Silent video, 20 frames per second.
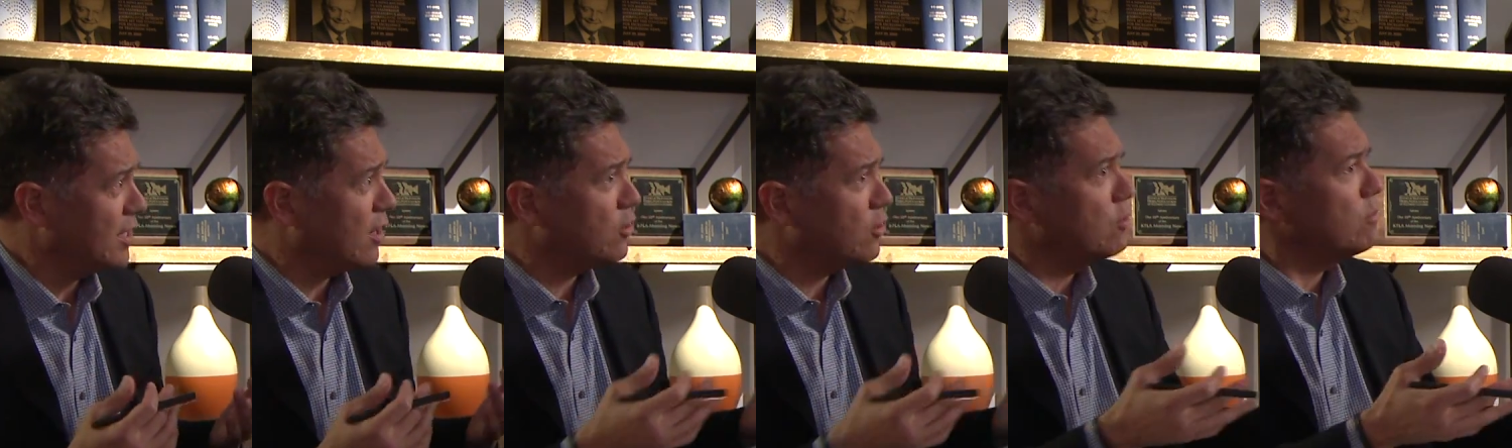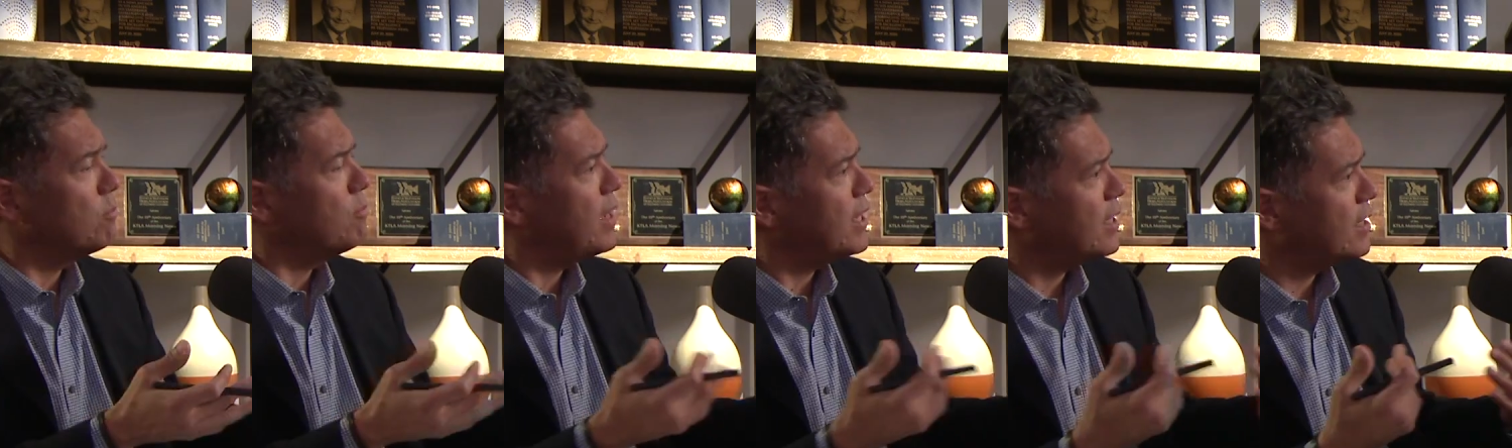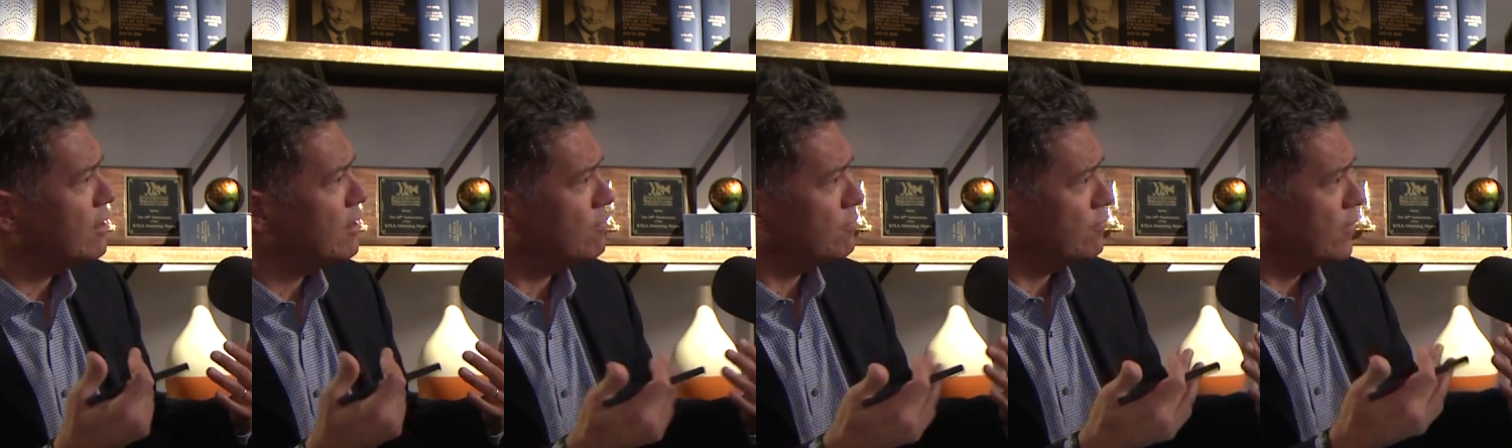Are you
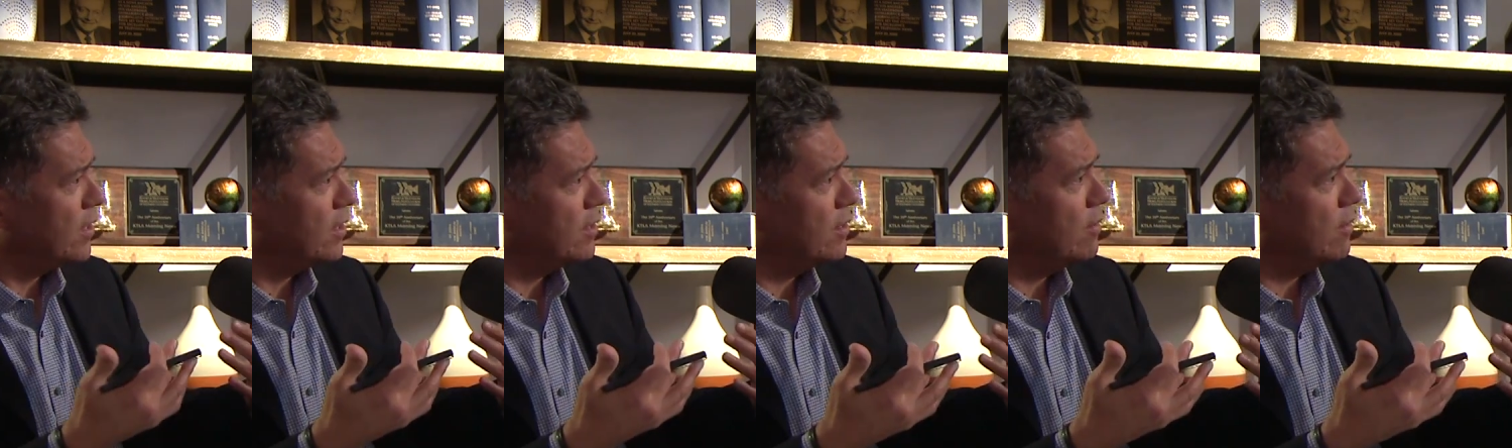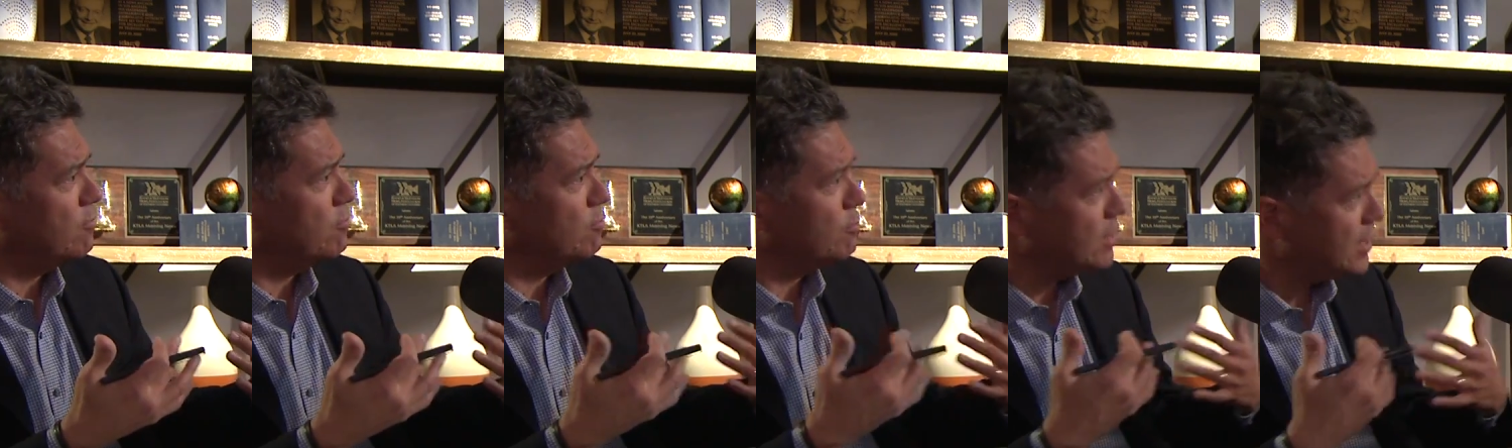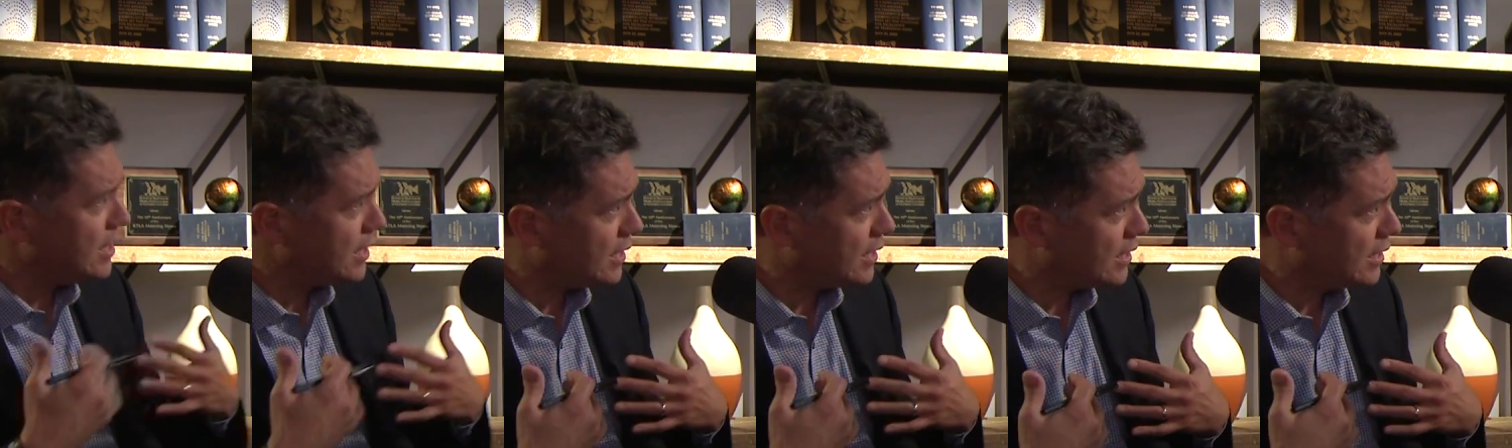making fun of
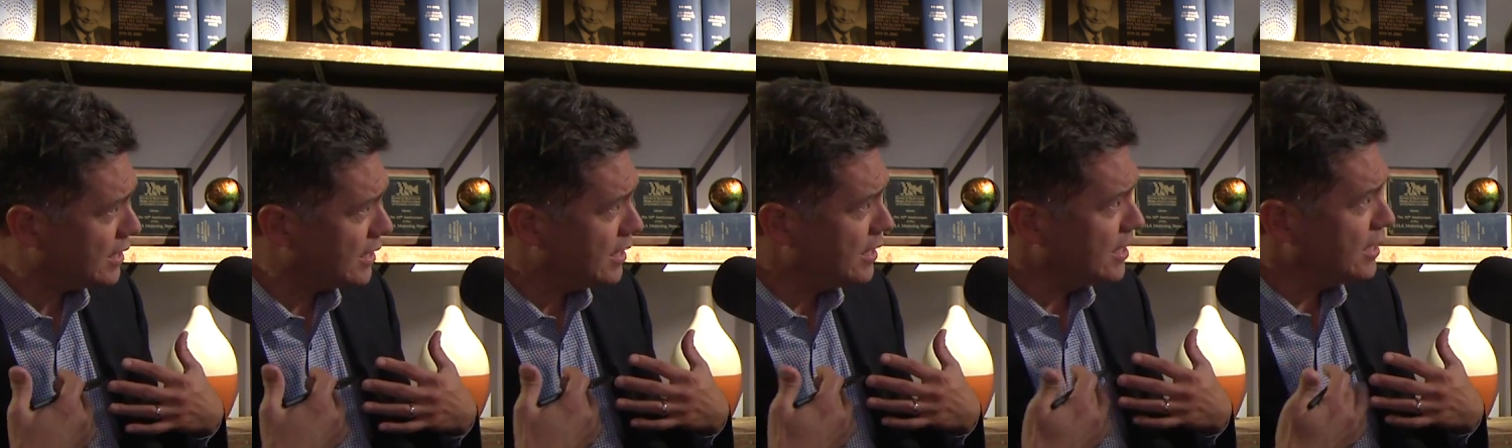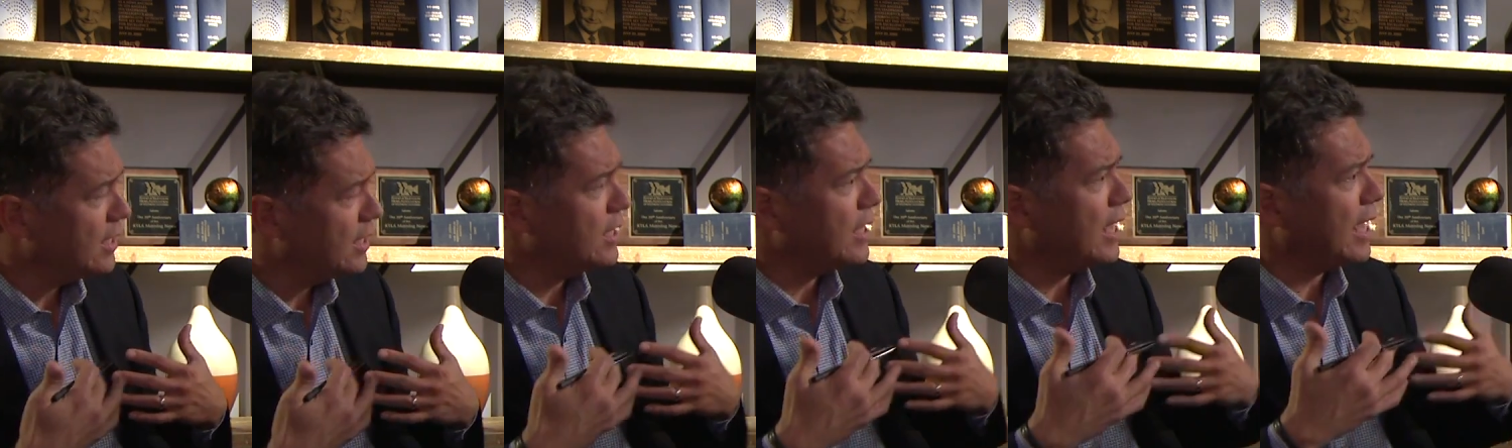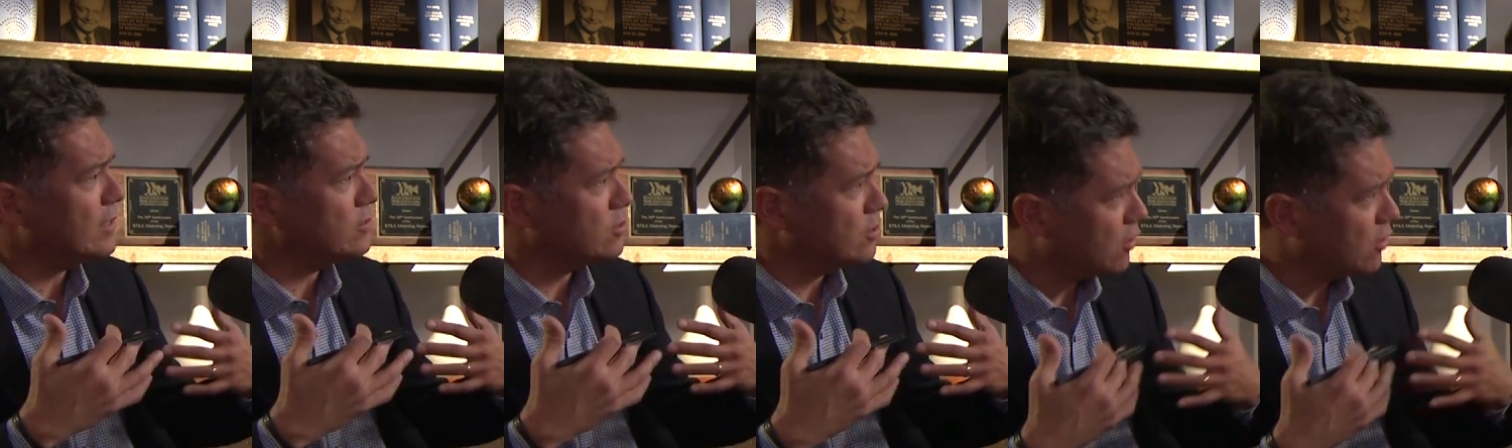me
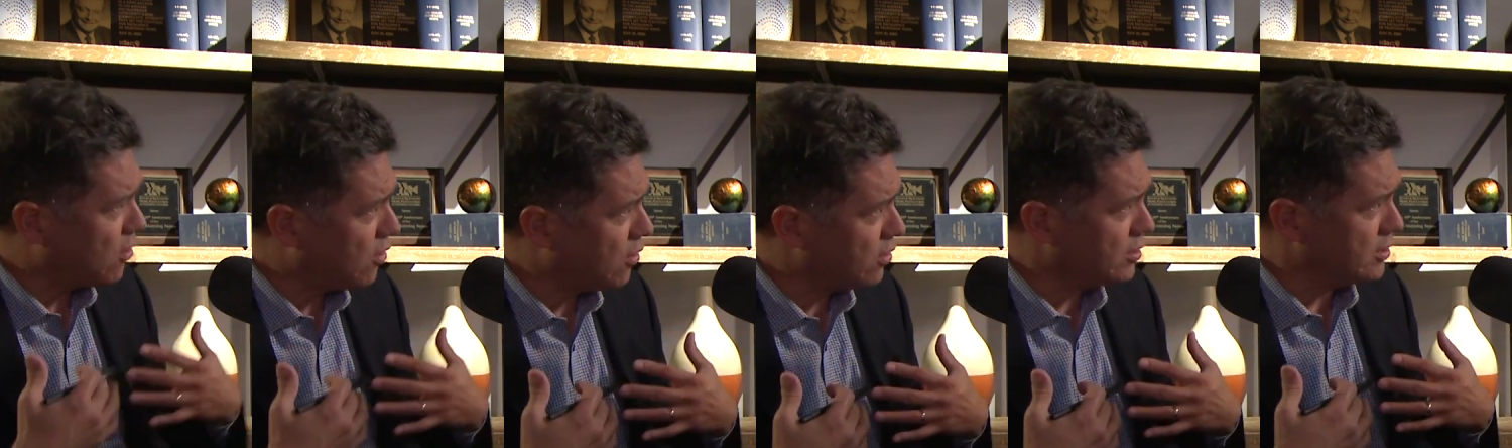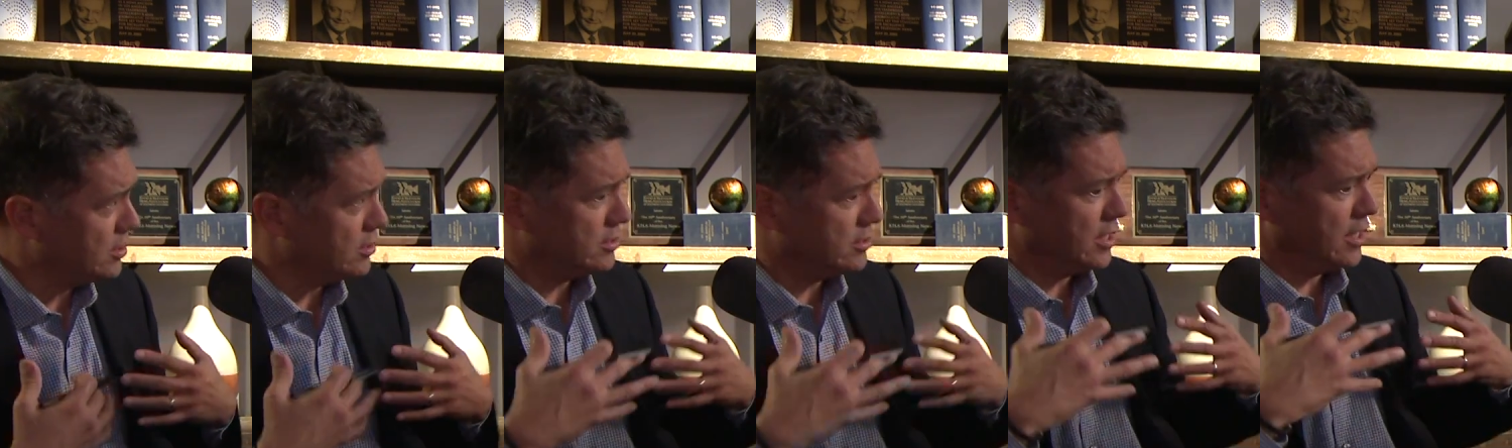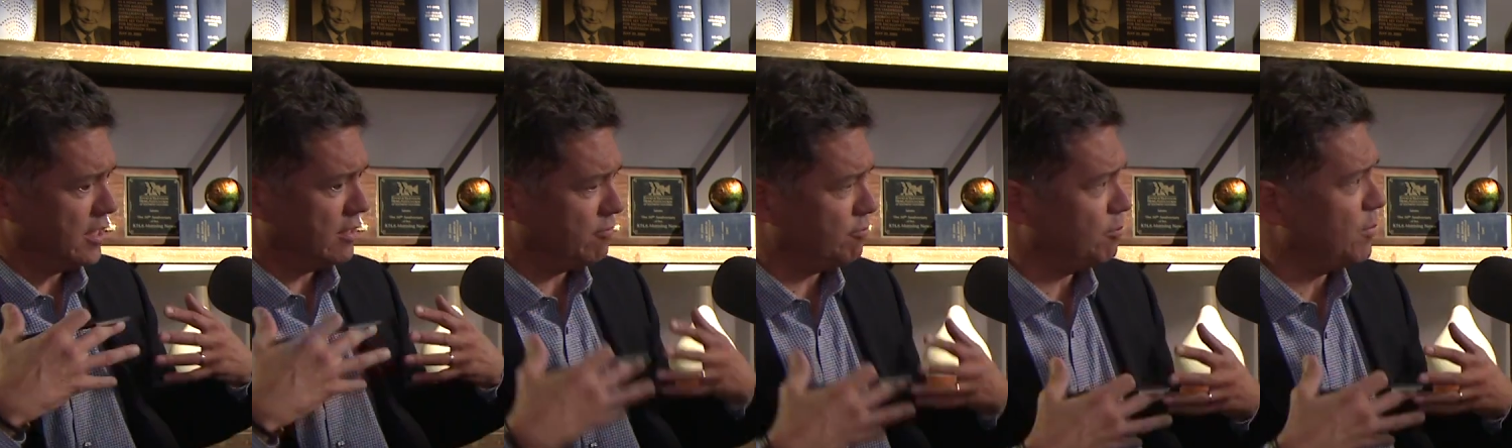as an artist
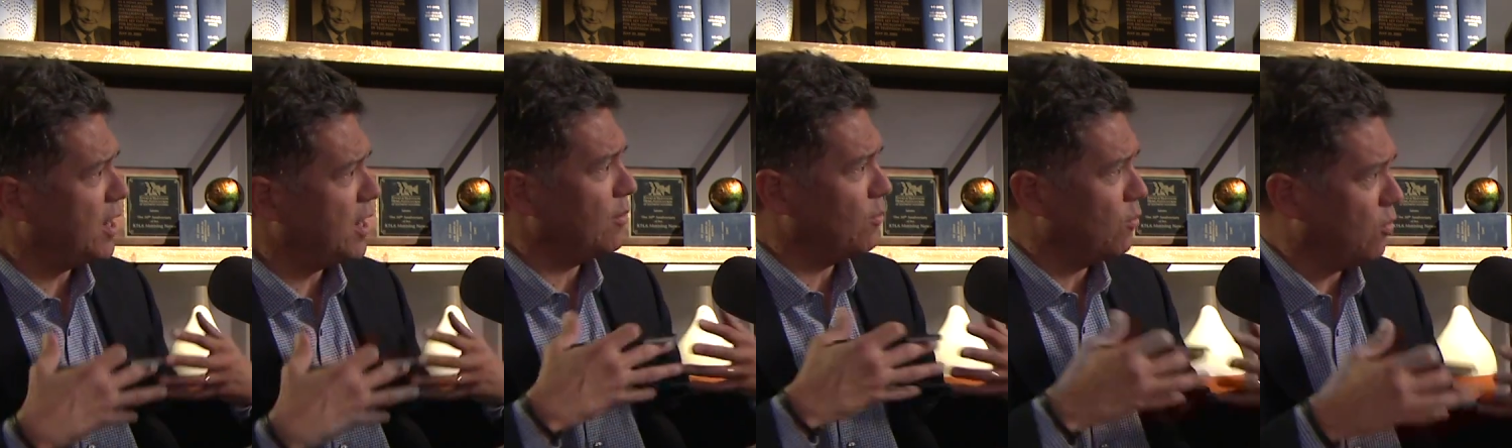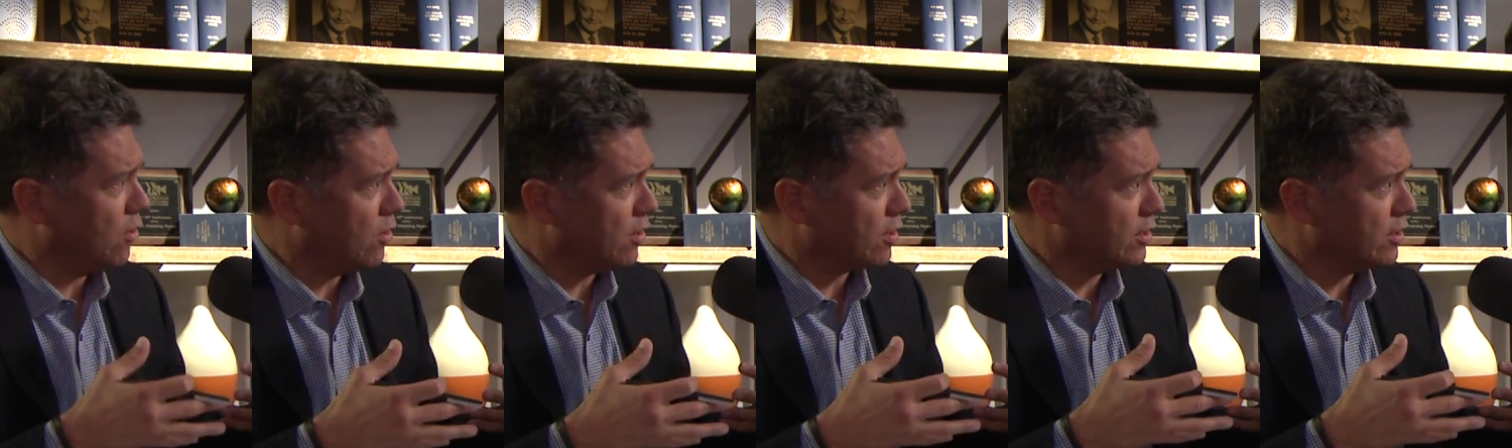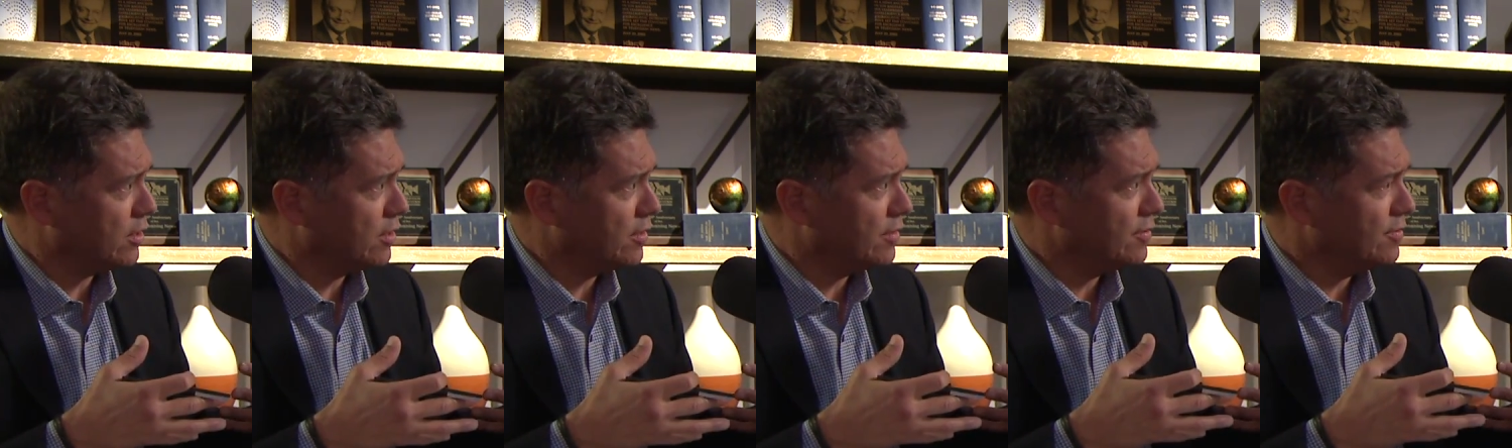and of my work?